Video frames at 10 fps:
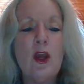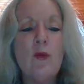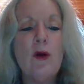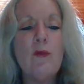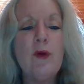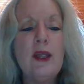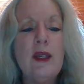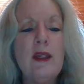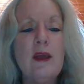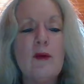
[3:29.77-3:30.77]
When
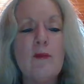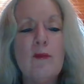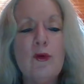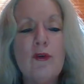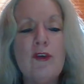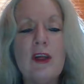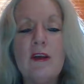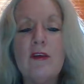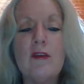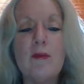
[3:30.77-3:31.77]
we moved
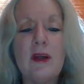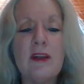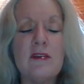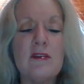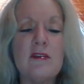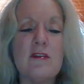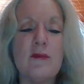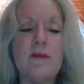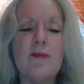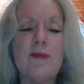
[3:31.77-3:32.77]
into the money
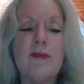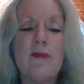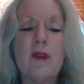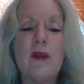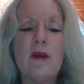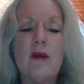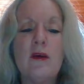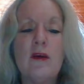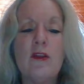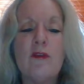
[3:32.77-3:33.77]
system,
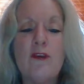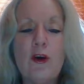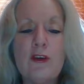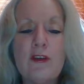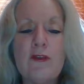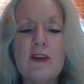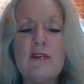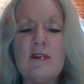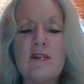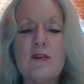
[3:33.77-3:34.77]
the focus of this
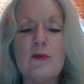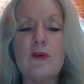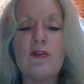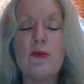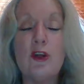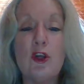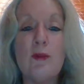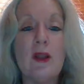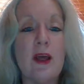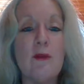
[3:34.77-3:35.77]
system was to
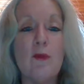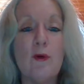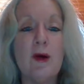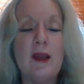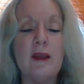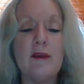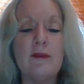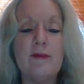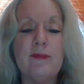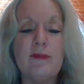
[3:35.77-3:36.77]
accumulate more money
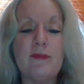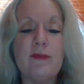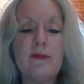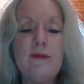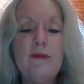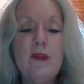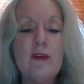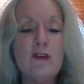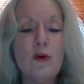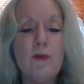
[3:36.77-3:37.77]

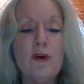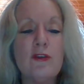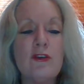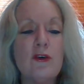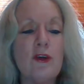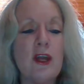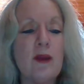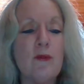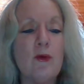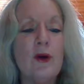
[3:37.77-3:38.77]
so a person could
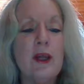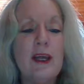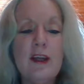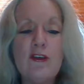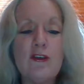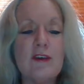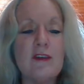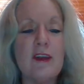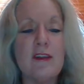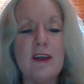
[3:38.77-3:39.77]
get more
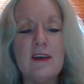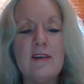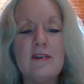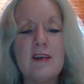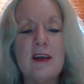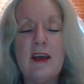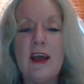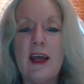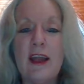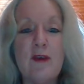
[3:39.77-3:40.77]
interesting things
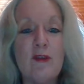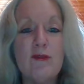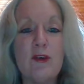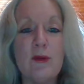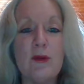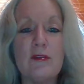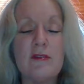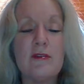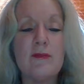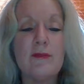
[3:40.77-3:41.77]
and have influence.